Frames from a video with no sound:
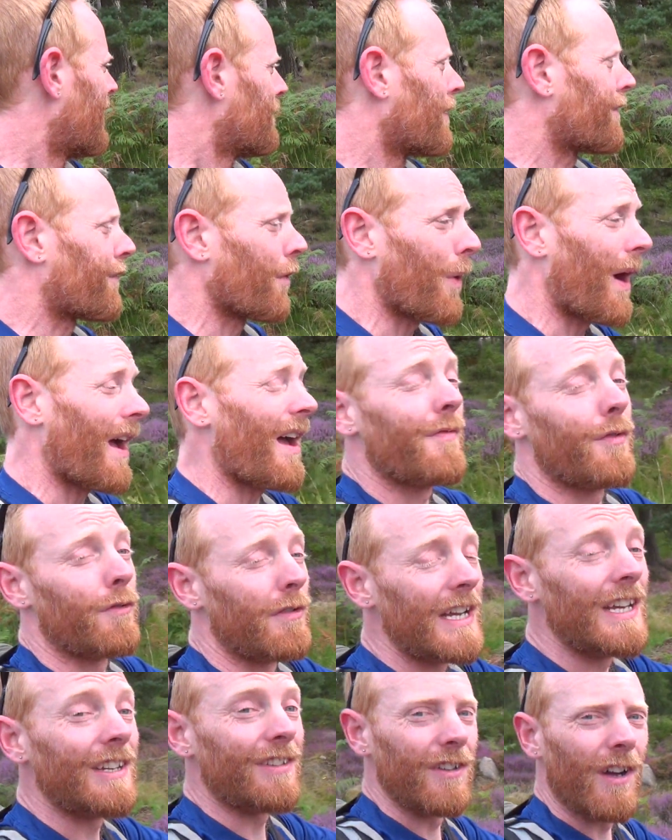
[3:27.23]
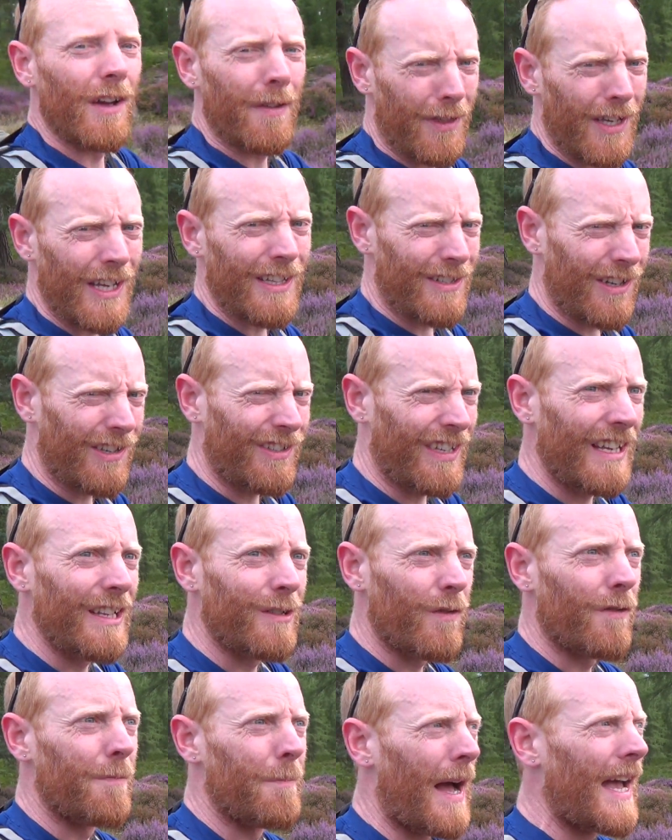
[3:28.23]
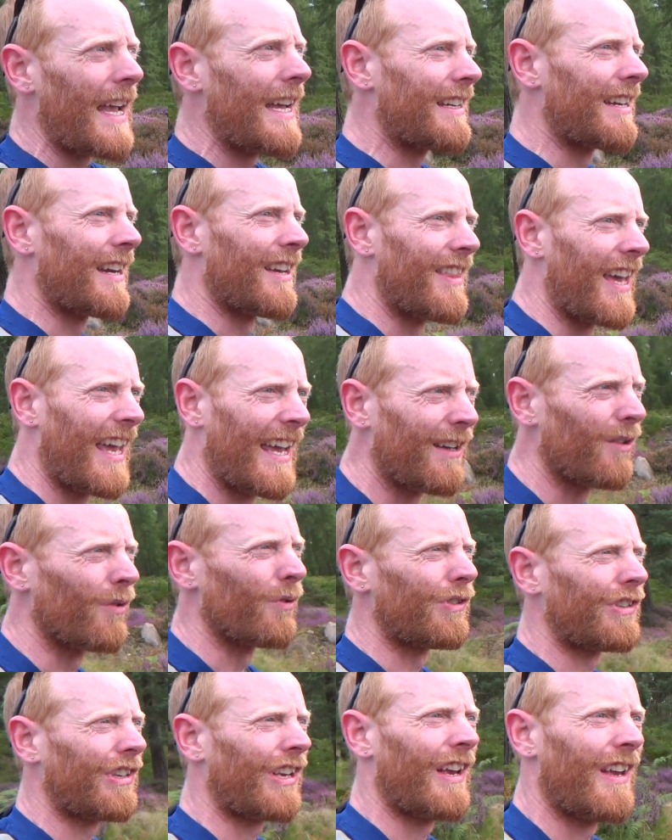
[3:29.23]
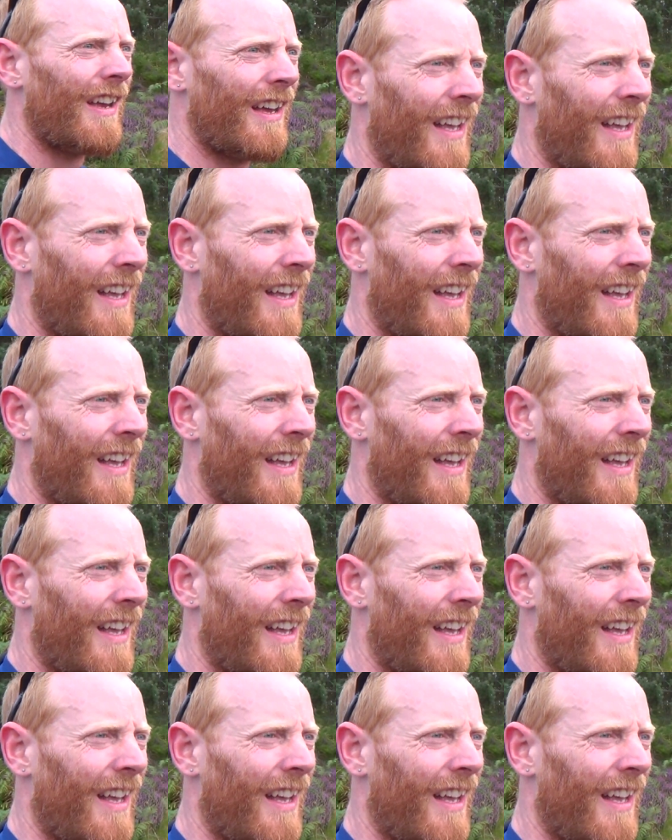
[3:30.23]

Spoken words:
But for whatever reason, I think it does seem to have made the hills,